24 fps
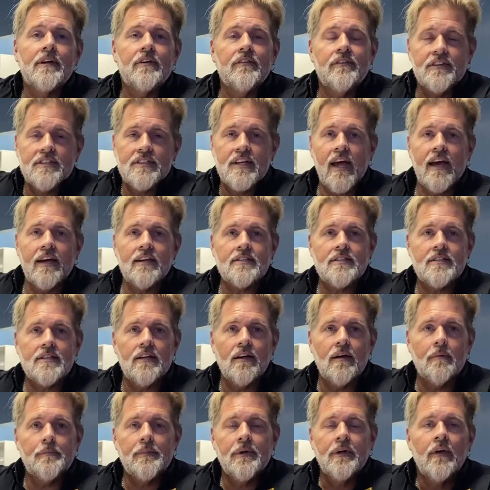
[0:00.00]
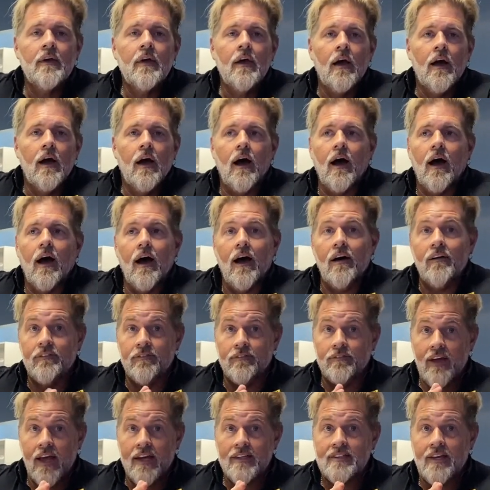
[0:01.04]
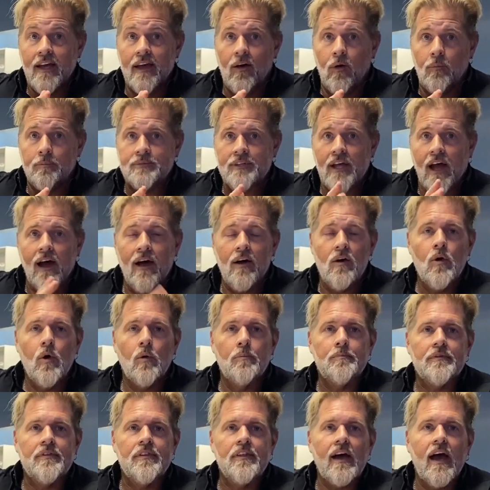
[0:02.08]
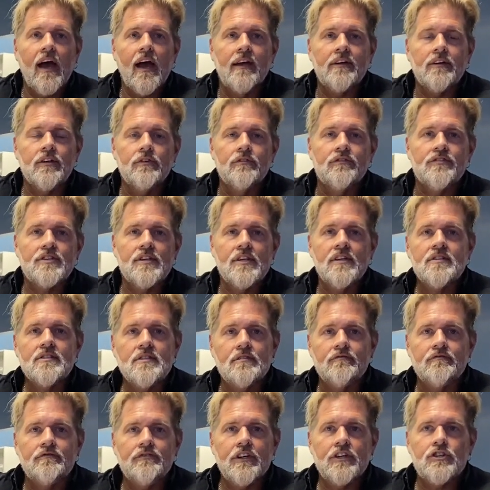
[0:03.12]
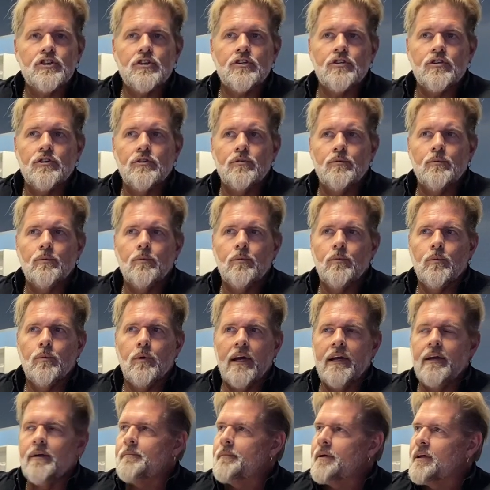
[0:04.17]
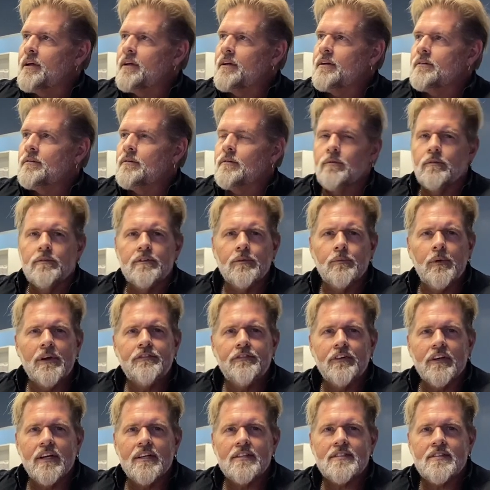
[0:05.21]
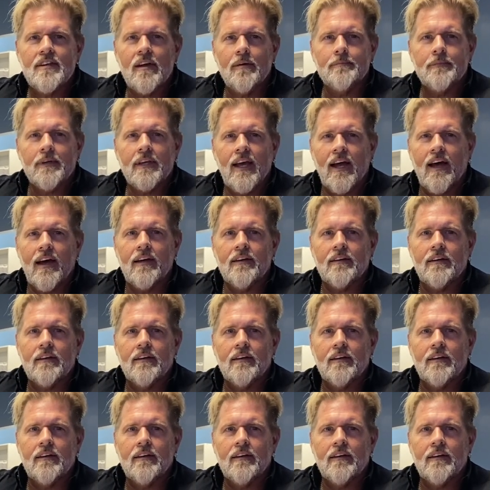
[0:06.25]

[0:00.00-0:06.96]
of a tank tip has helped. I hope that you've seen some fish. Wait a minute. Did we forget something, Kat?